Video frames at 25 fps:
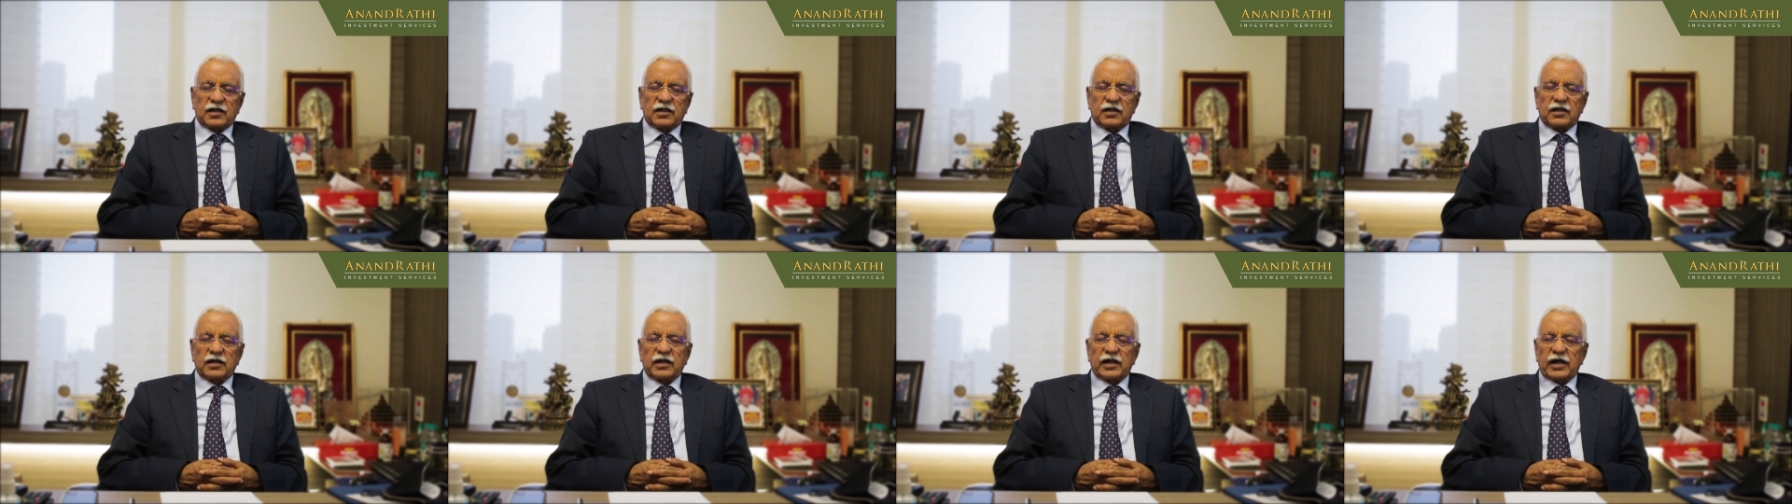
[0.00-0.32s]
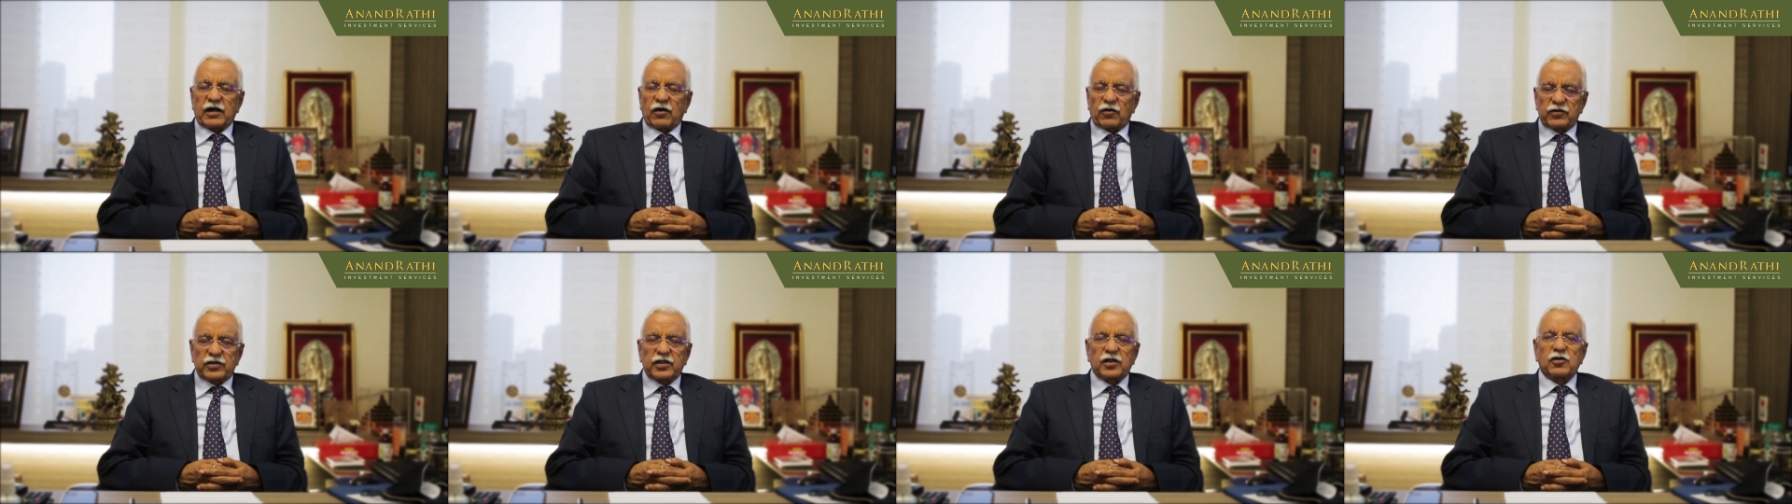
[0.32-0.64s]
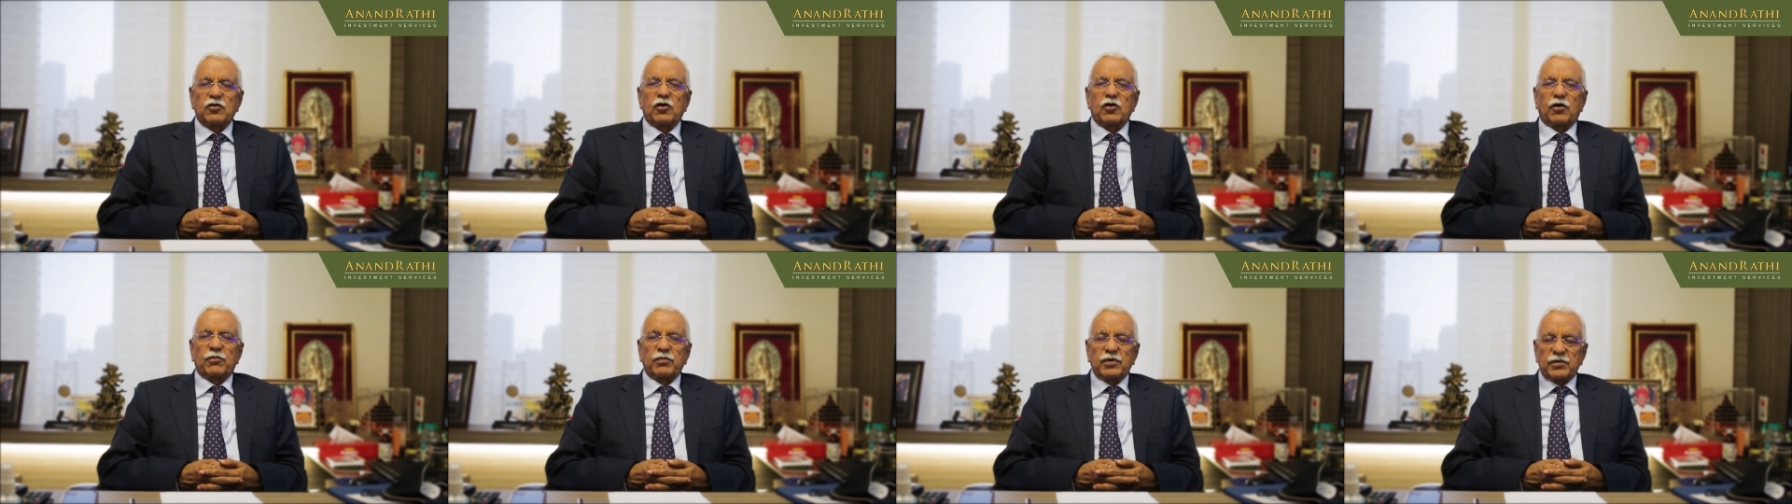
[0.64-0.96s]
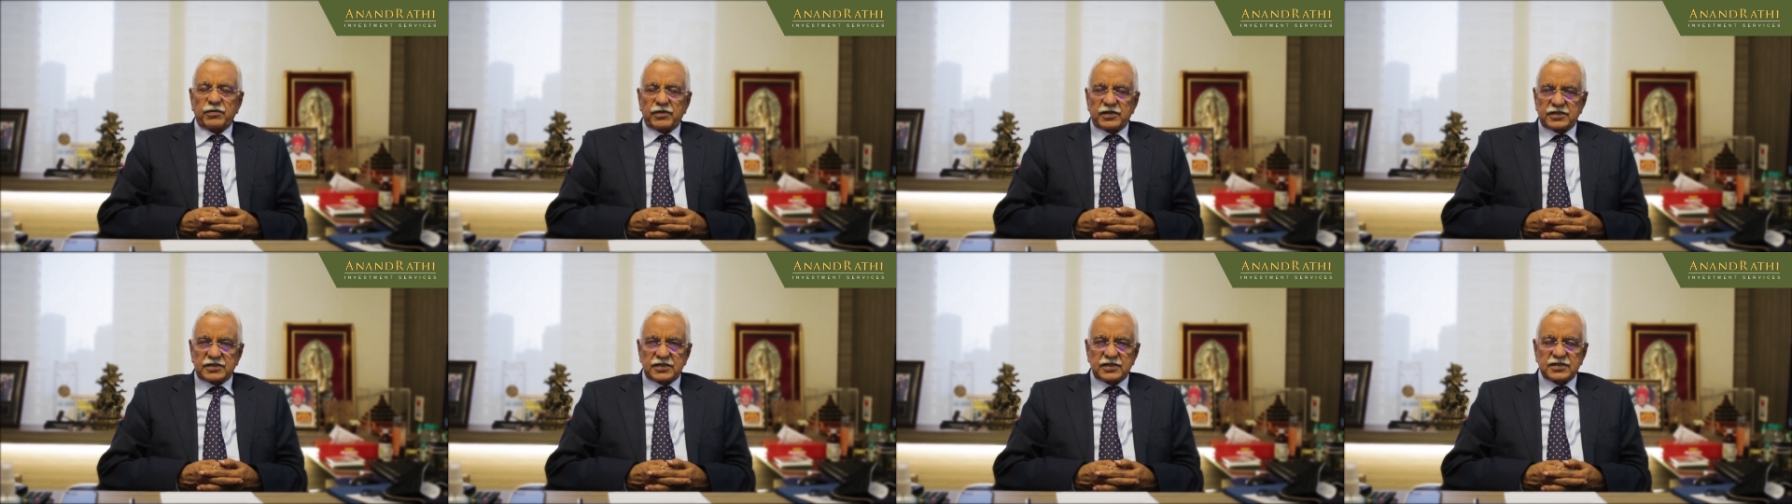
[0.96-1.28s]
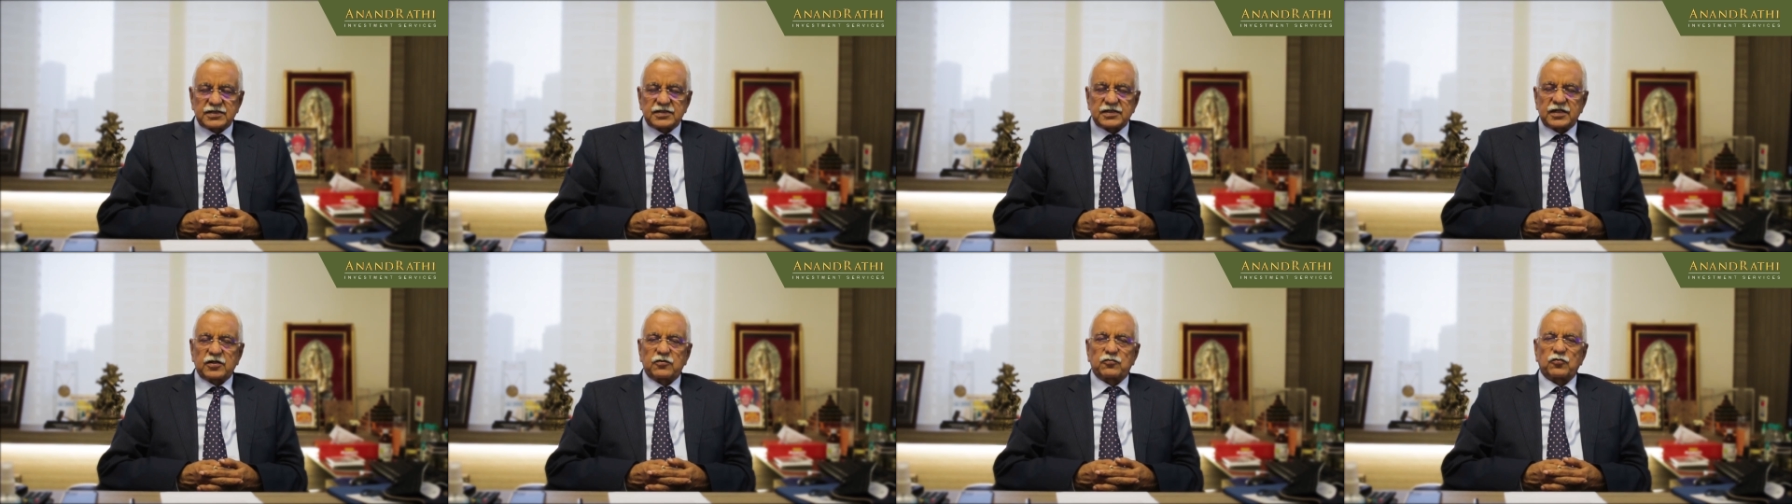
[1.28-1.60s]
Uh, on the normal
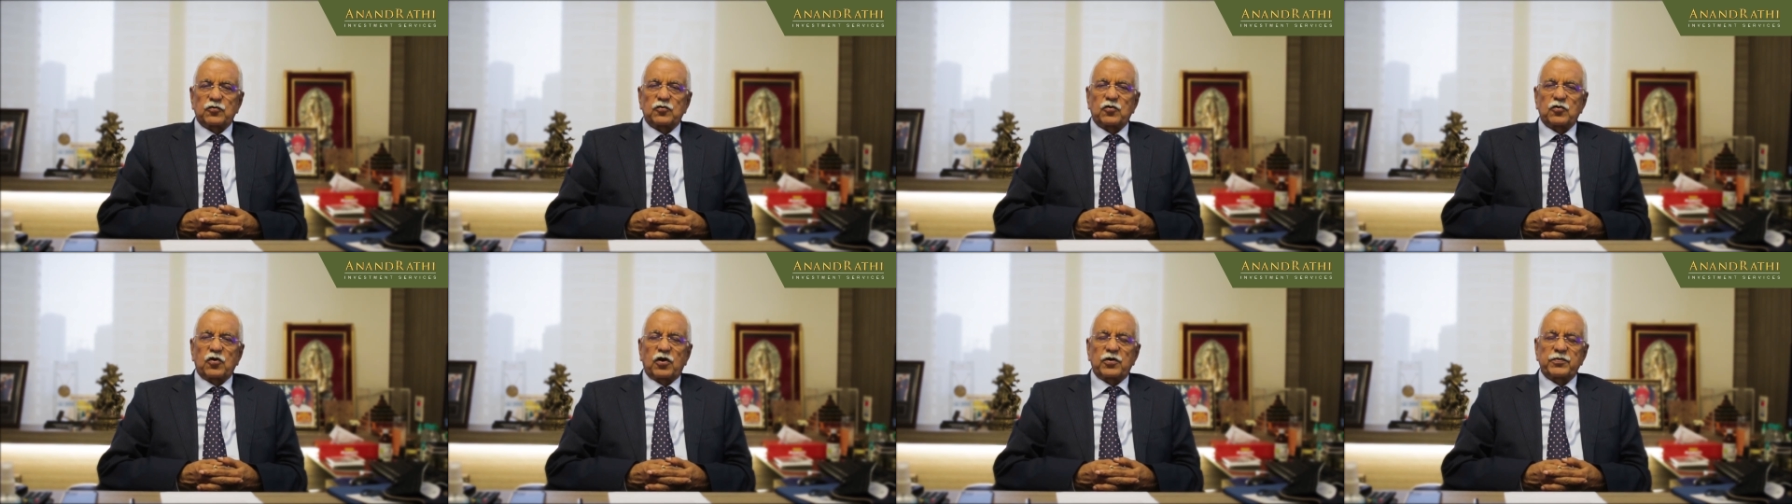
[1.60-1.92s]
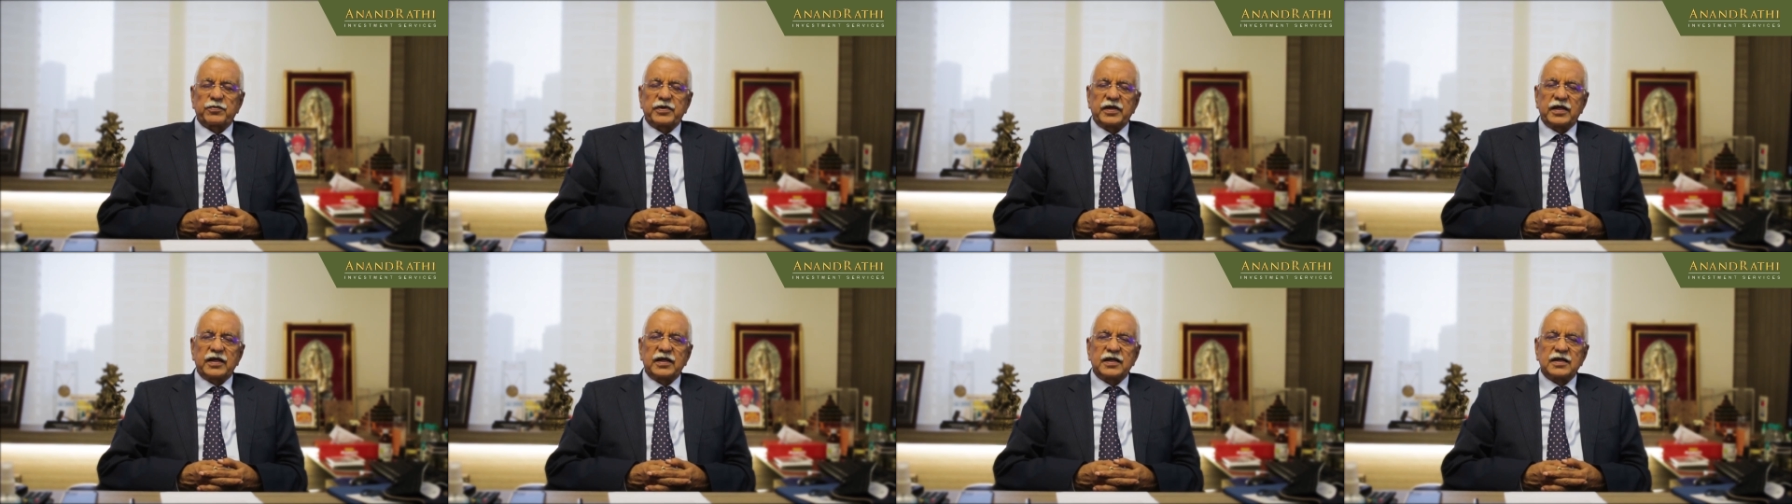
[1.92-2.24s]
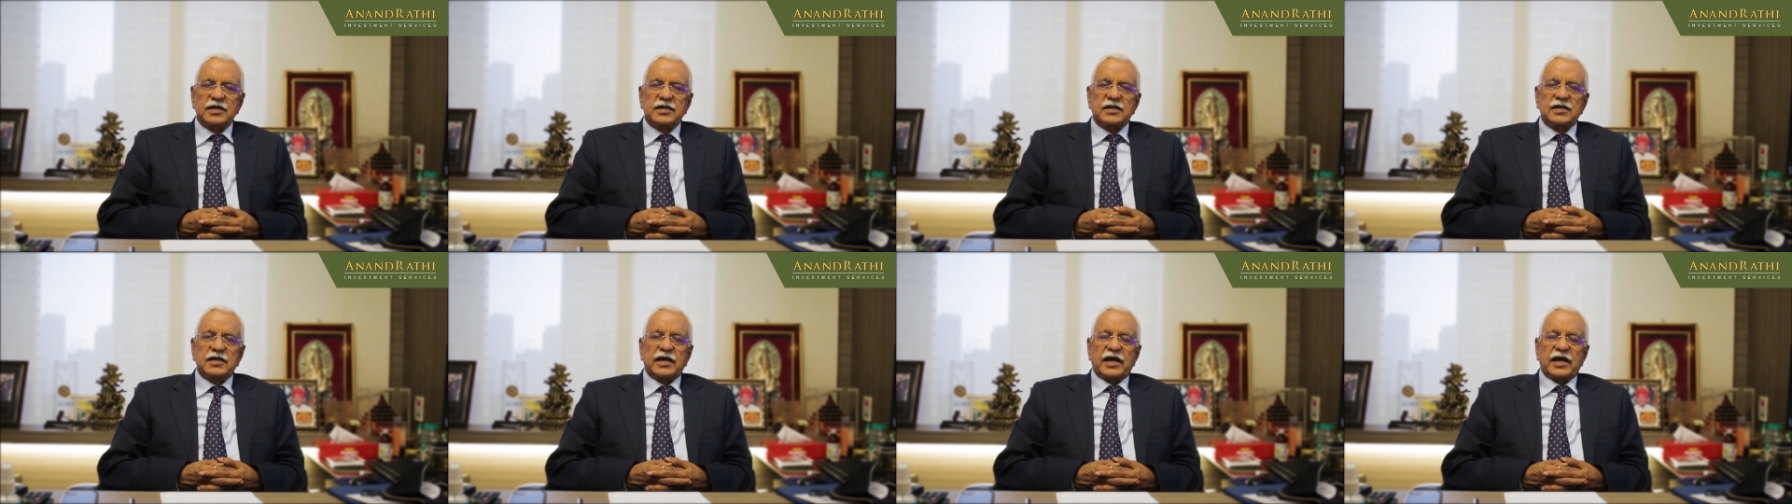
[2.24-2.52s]
basis, it would not be